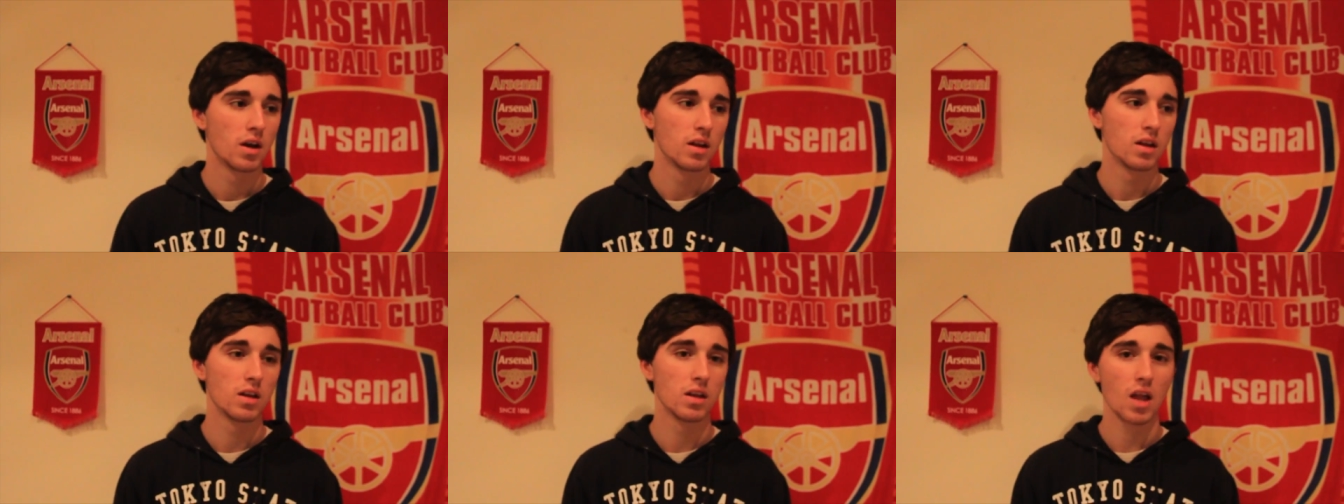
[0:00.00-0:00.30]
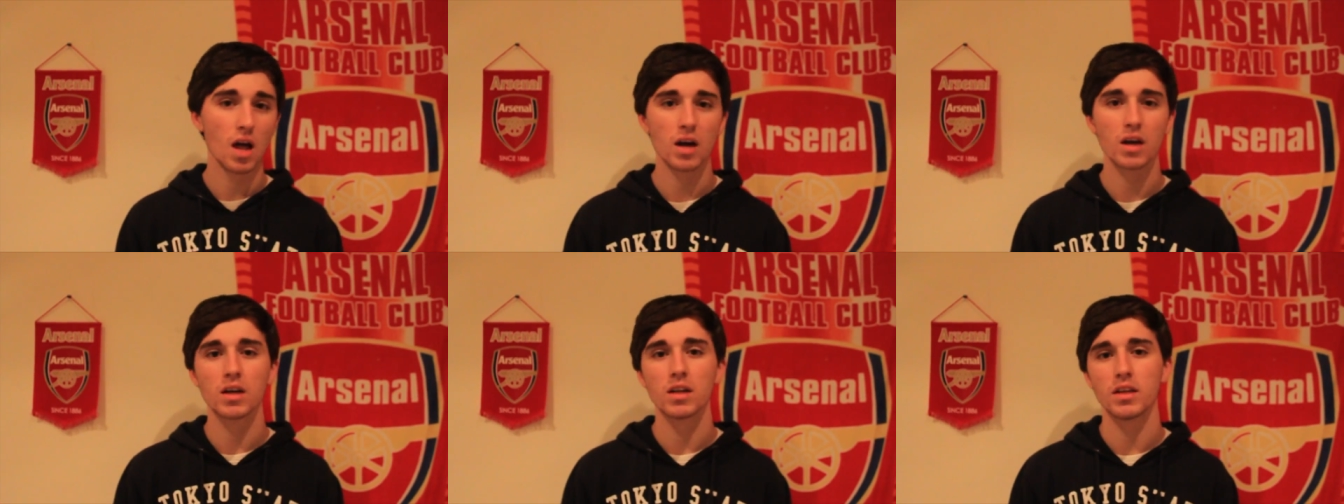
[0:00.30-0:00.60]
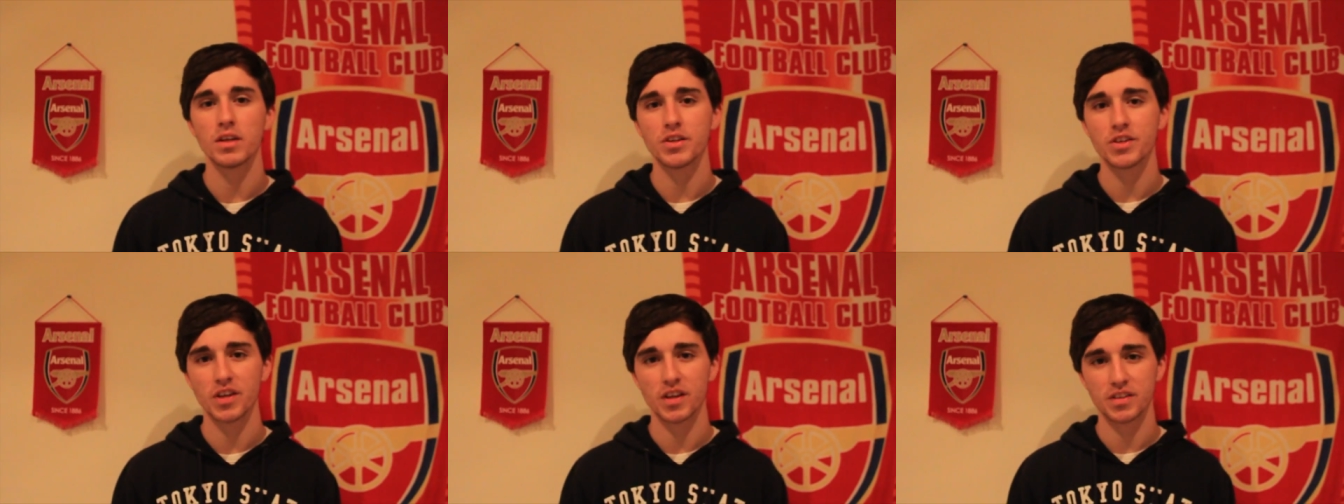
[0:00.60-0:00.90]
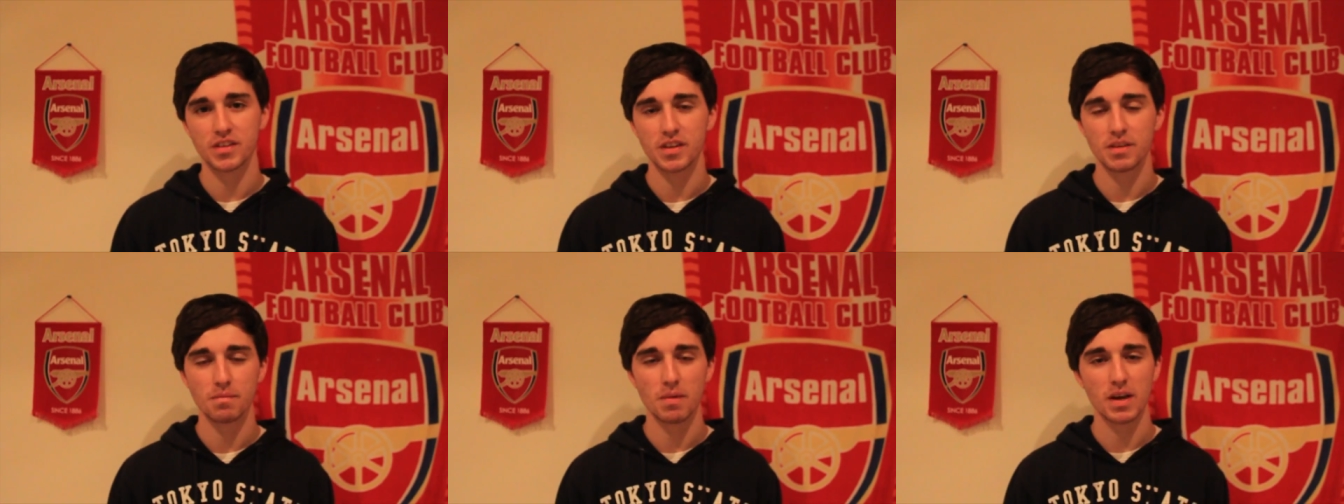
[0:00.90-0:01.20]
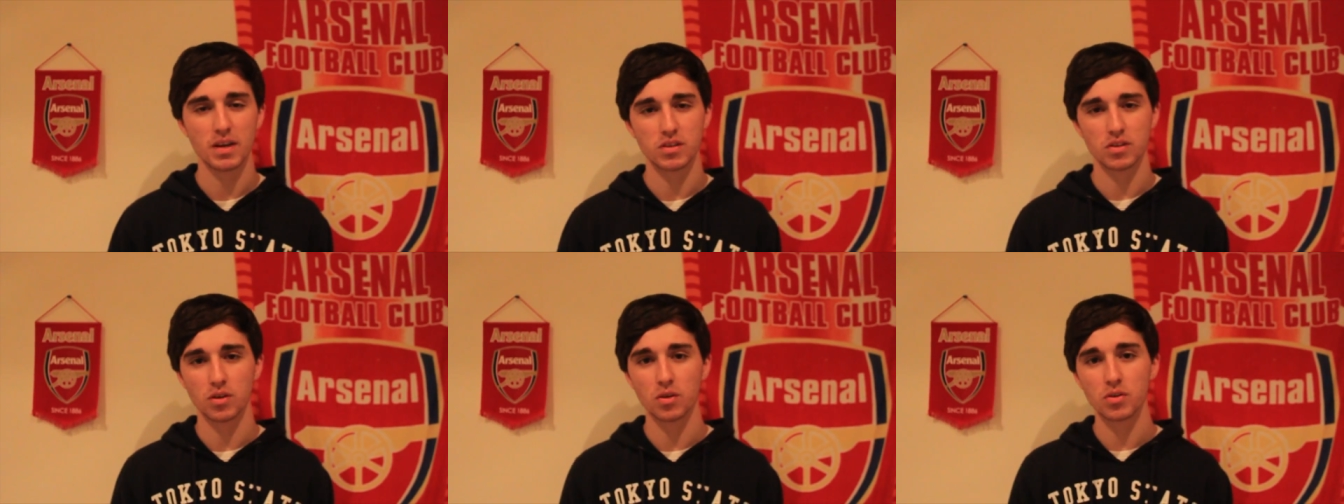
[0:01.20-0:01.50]
Luckily Szczesny
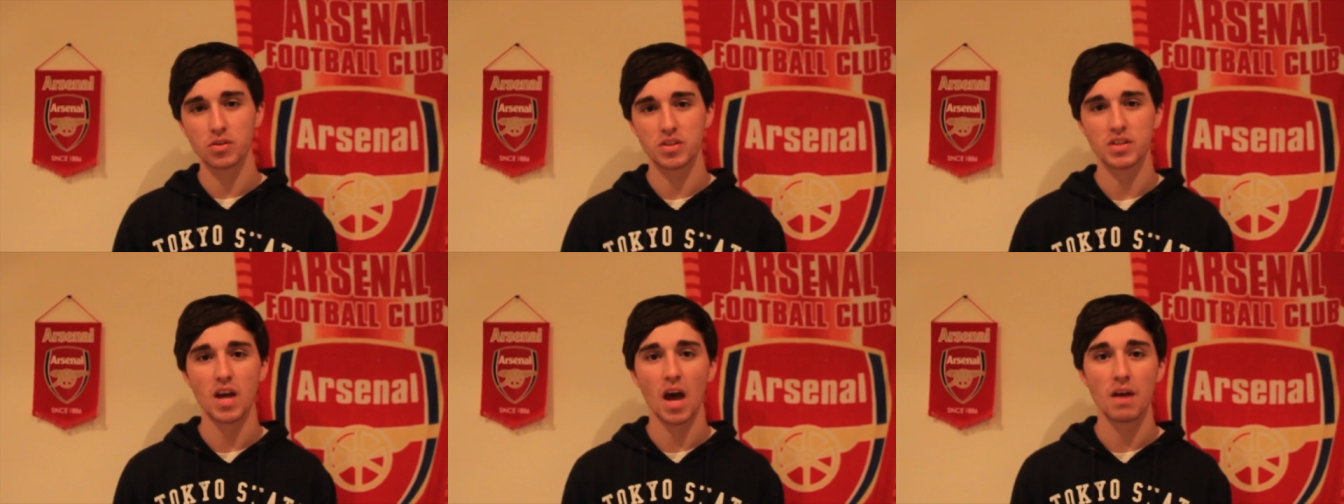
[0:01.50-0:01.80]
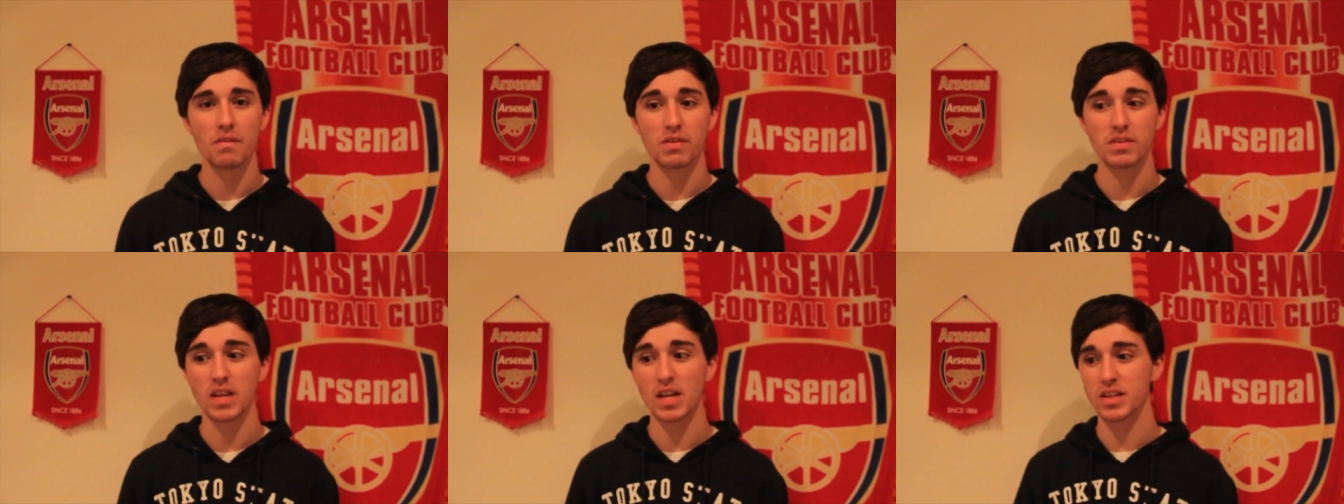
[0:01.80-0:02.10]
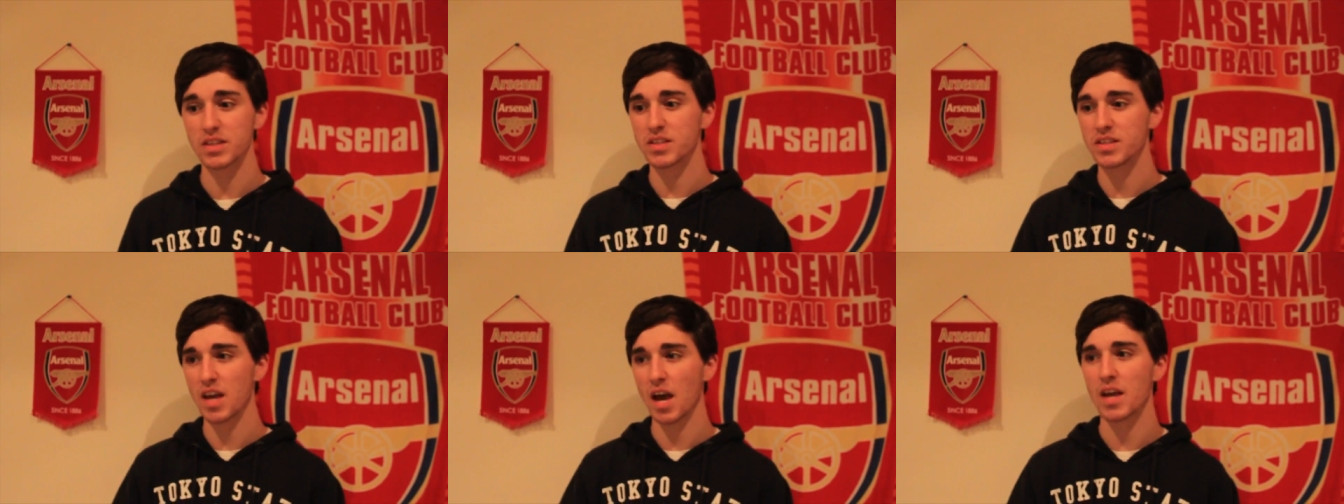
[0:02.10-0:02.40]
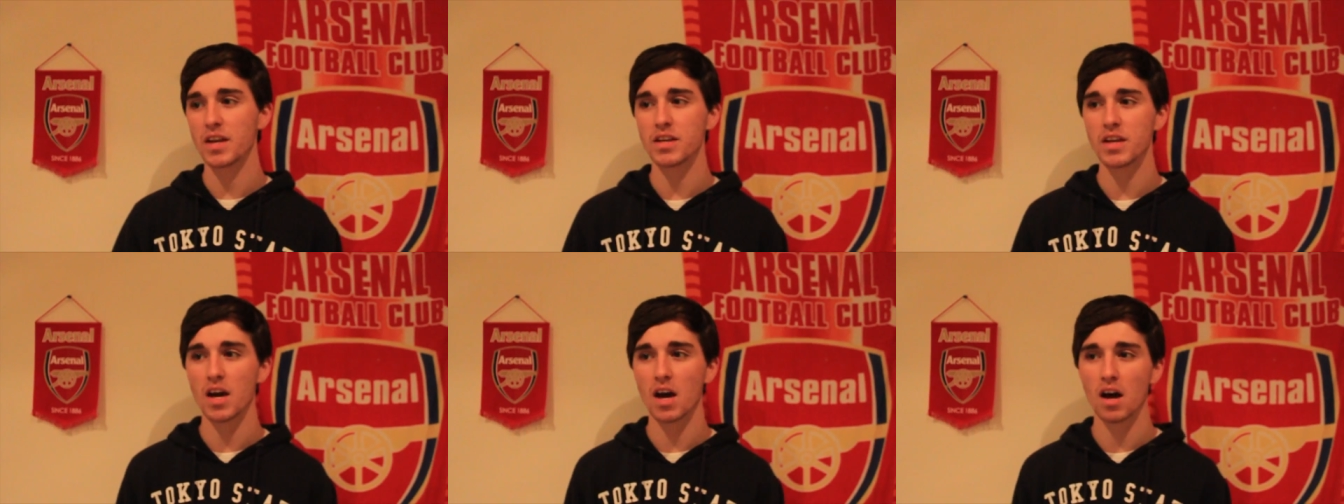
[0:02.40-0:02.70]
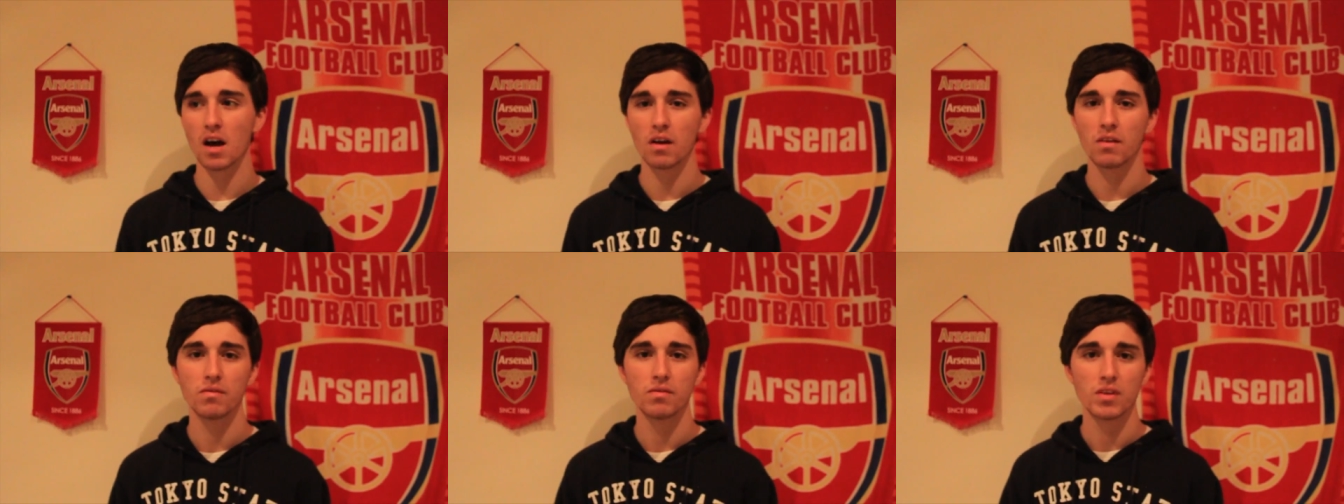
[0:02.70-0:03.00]
makes a good save, and then
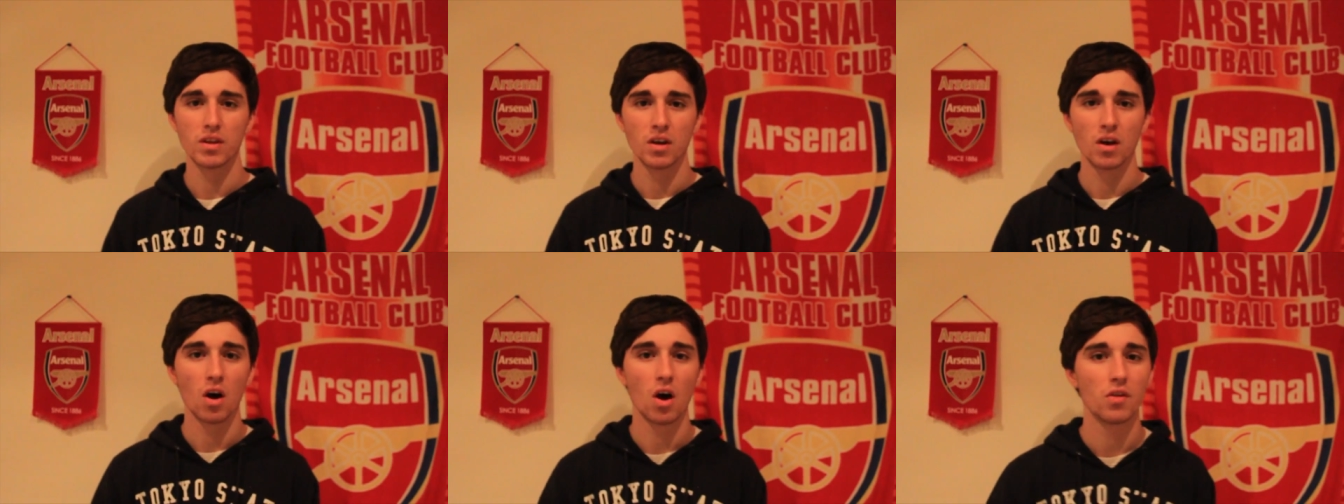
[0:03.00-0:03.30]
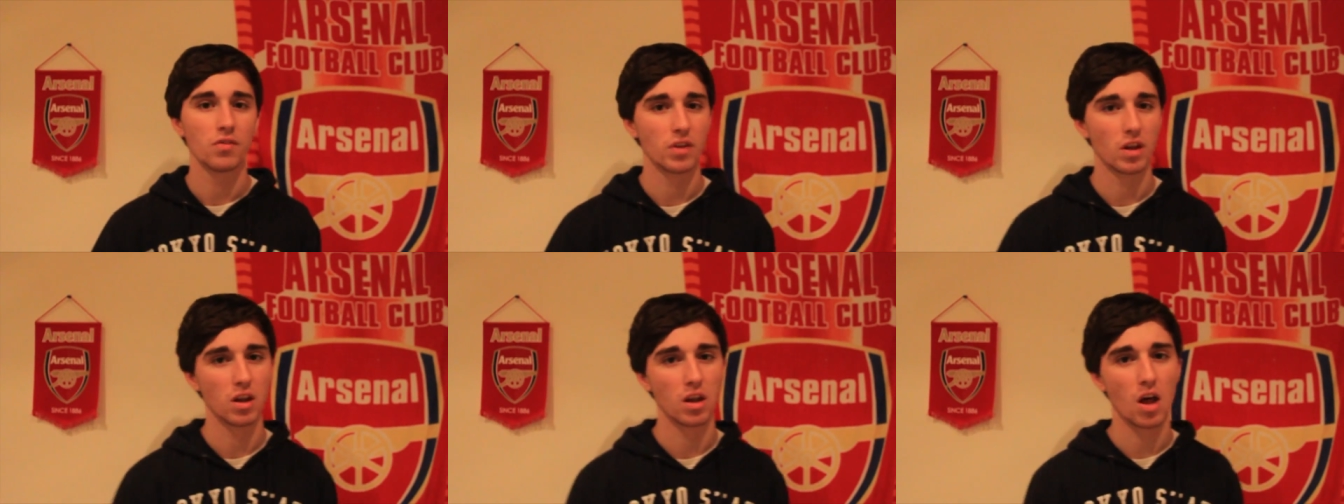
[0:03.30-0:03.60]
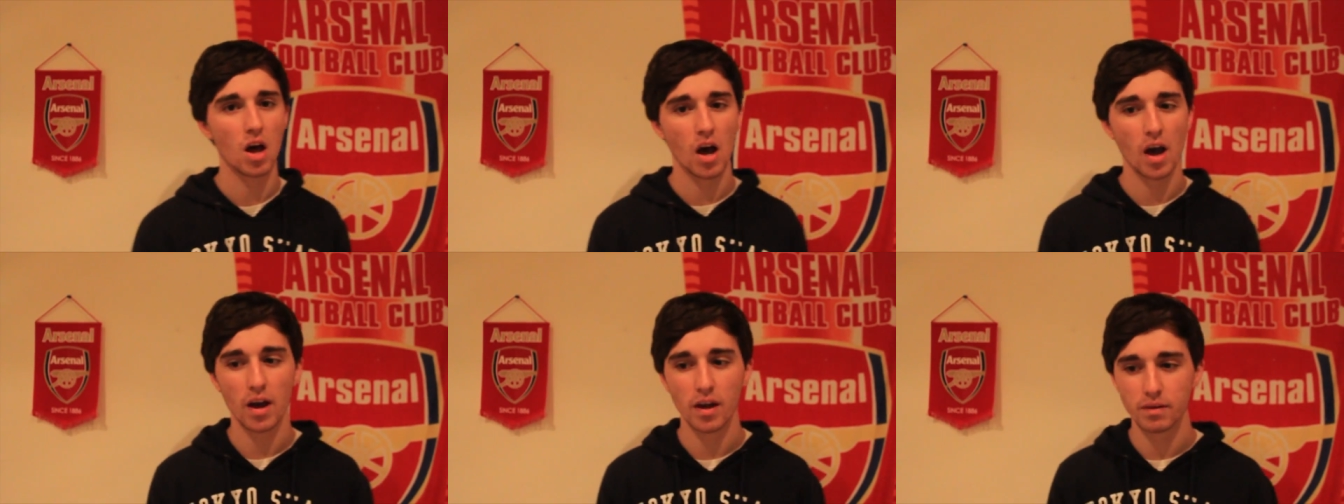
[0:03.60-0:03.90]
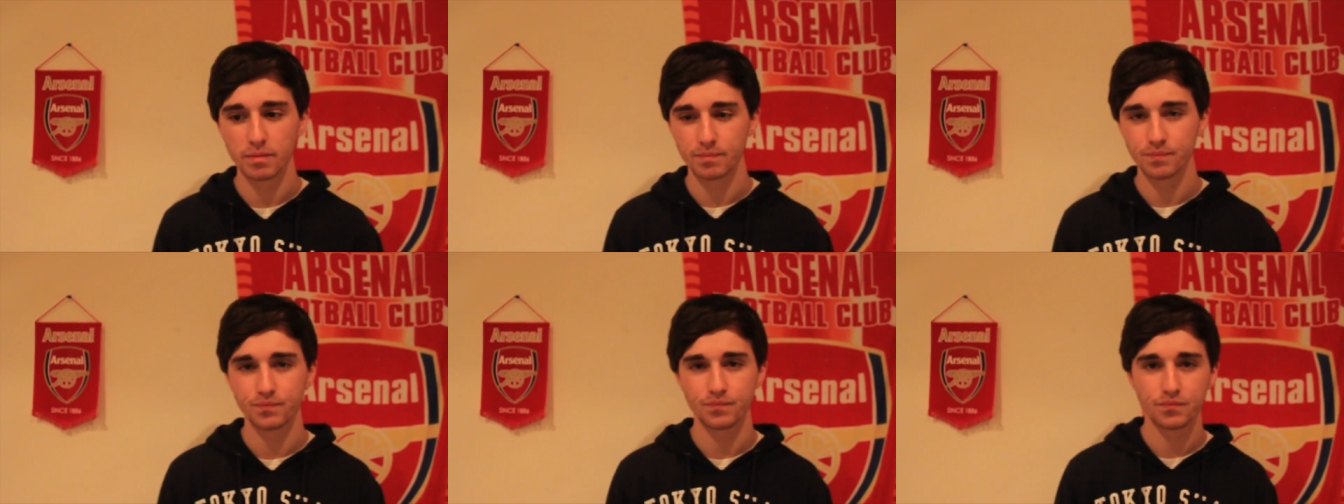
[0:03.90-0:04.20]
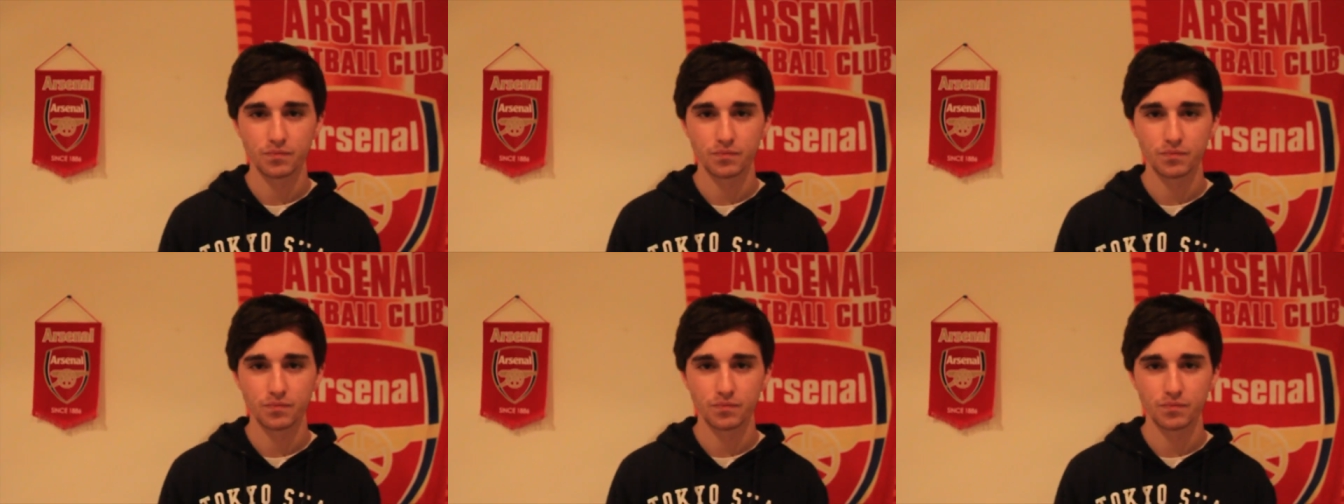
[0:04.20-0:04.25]
Sanya on the line